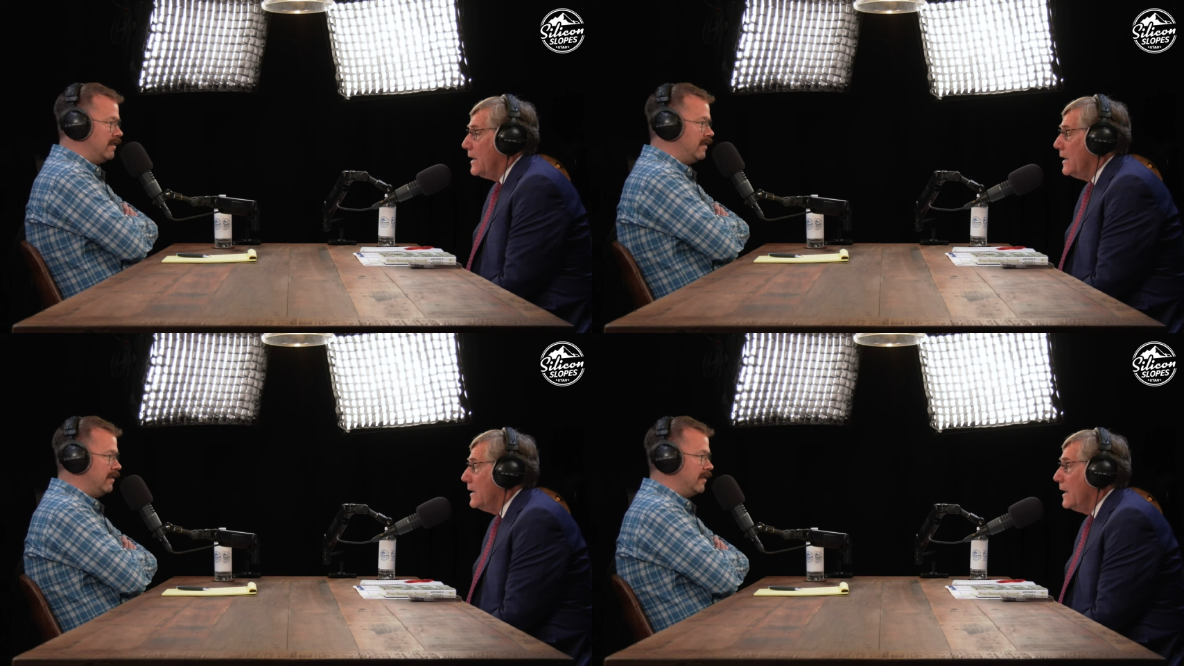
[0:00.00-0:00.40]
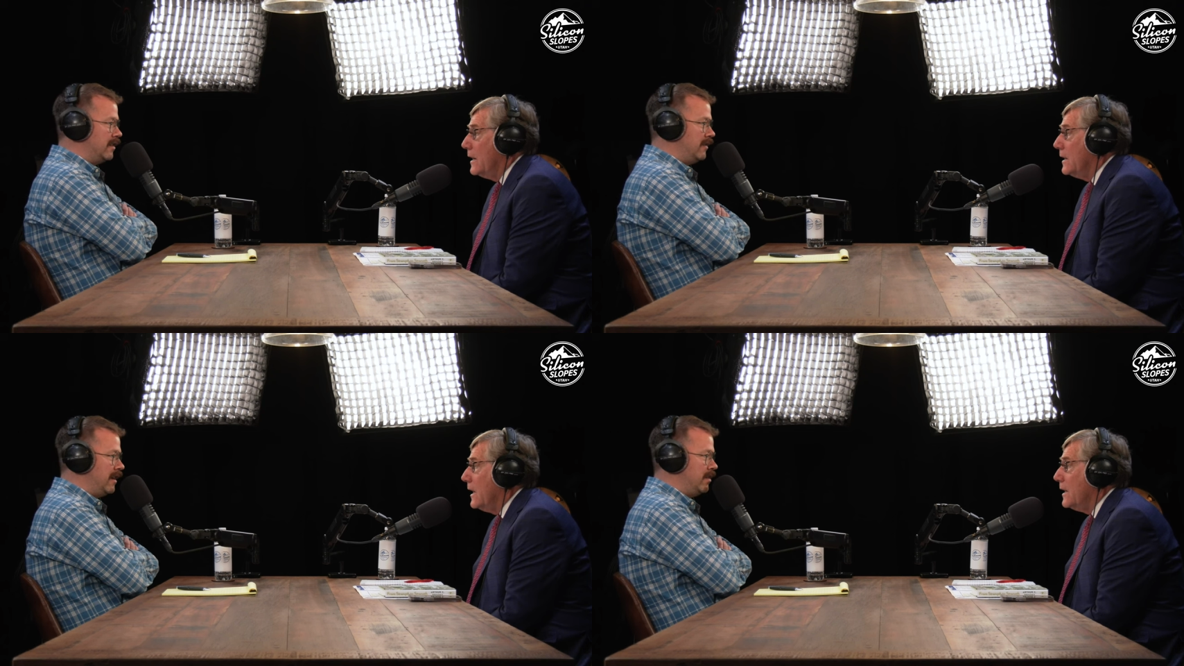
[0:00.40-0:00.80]
Speaker 1: I, Silicon
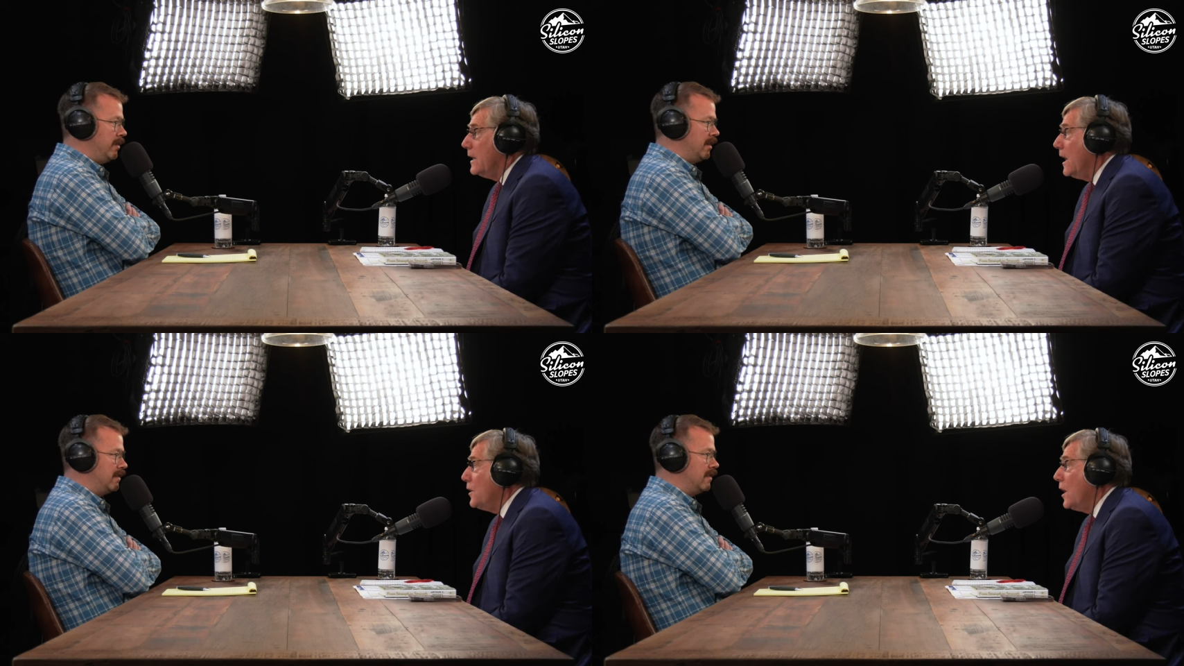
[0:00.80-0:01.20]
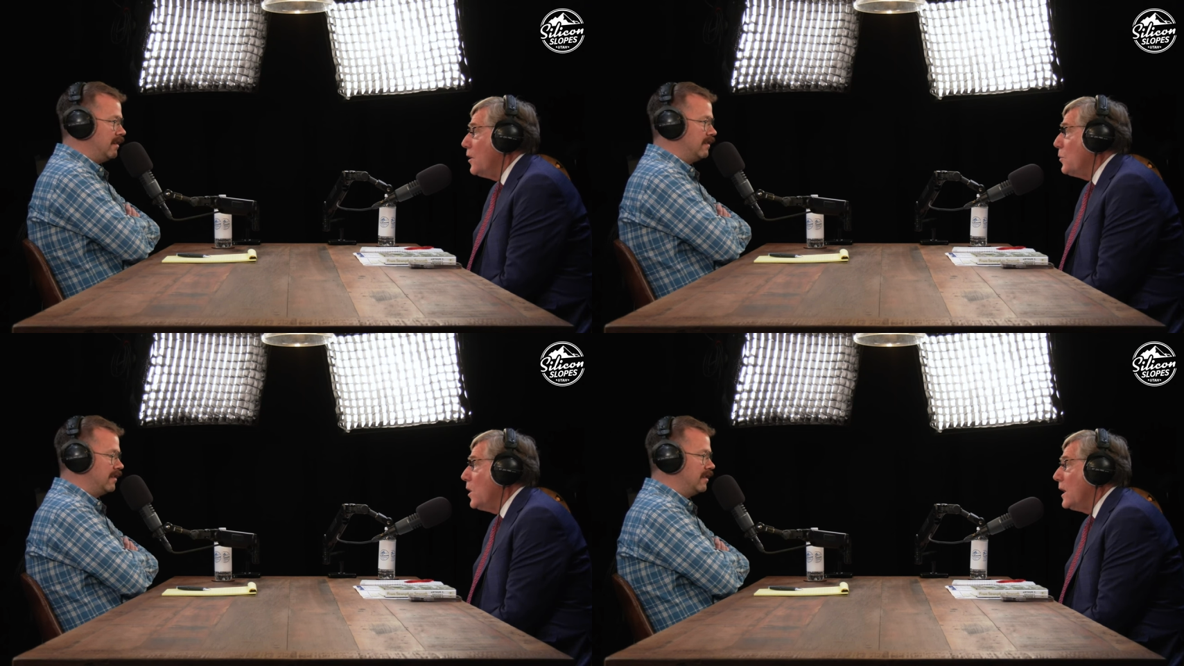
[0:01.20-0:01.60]
Valley I, Bank I, I, I
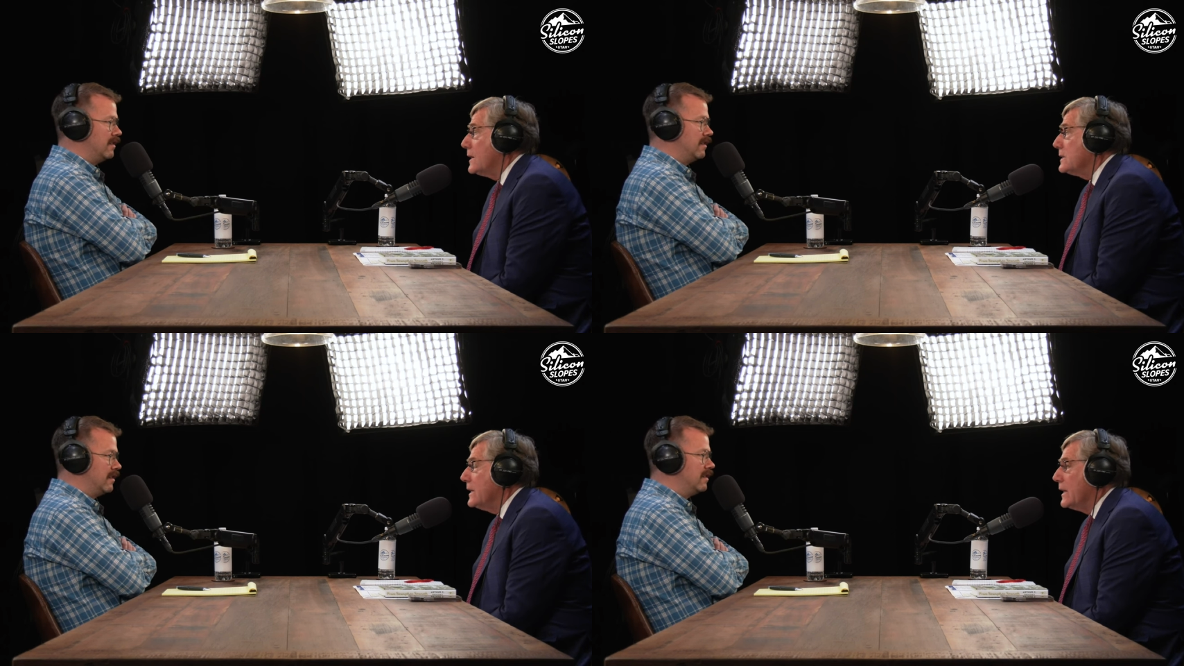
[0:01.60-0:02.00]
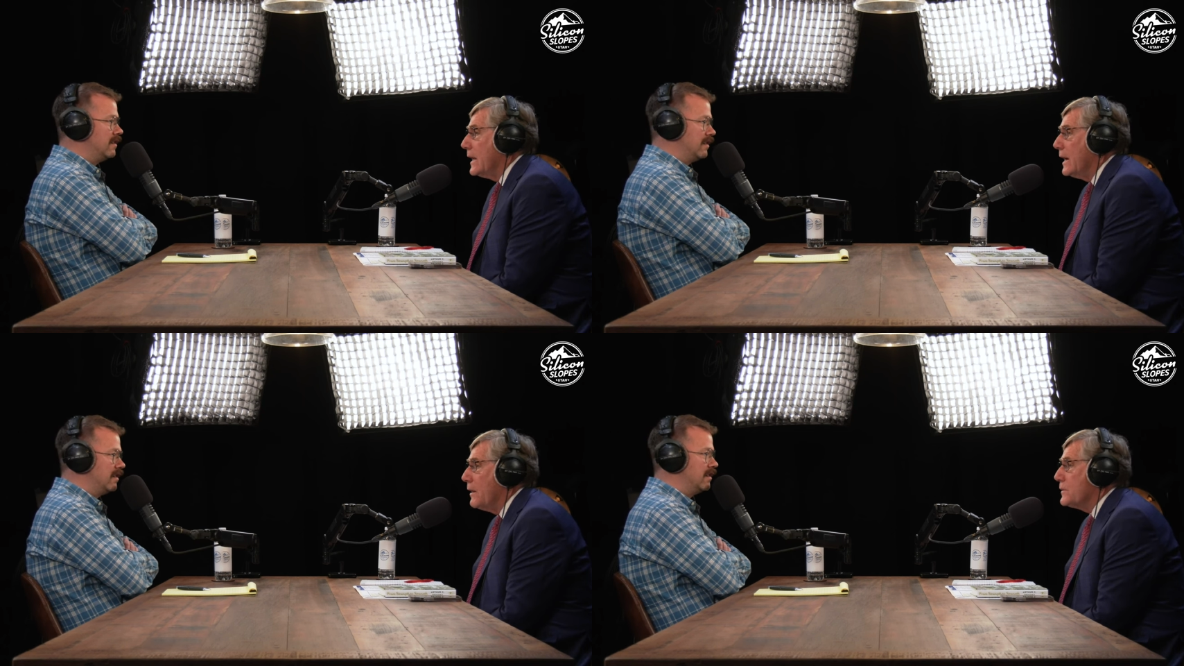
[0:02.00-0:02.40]
was, and,
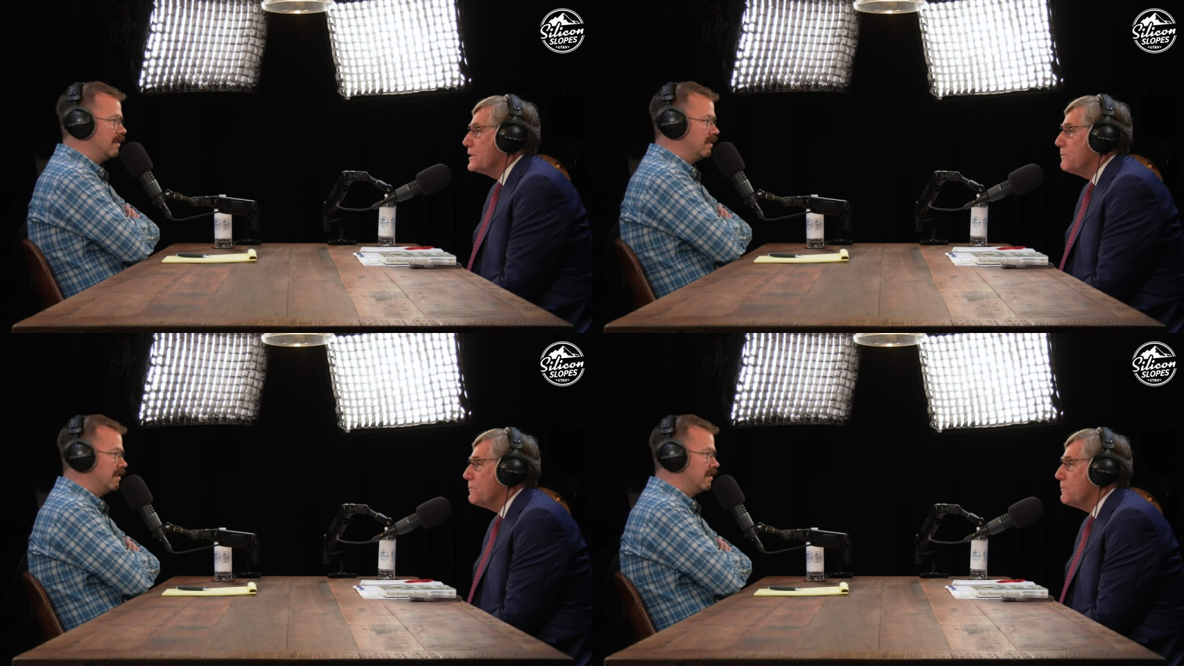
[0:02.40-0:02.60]
and I was